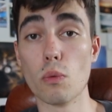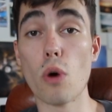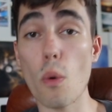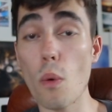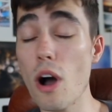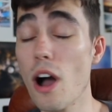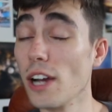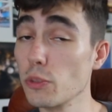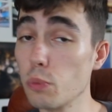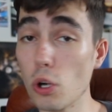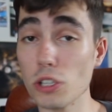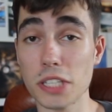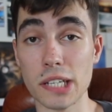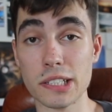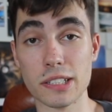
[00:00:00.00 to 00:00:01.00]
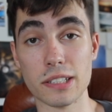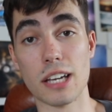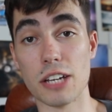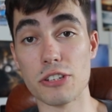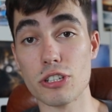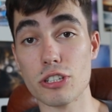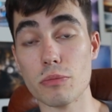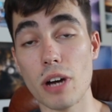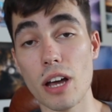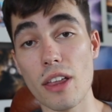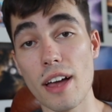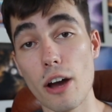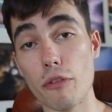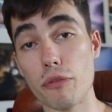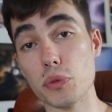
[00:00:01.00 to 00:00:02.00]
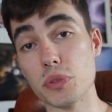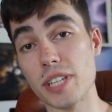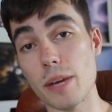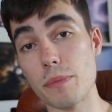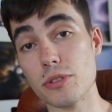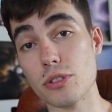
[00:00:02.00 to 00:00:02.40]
what works, what doesn't, and just some other helpful tips.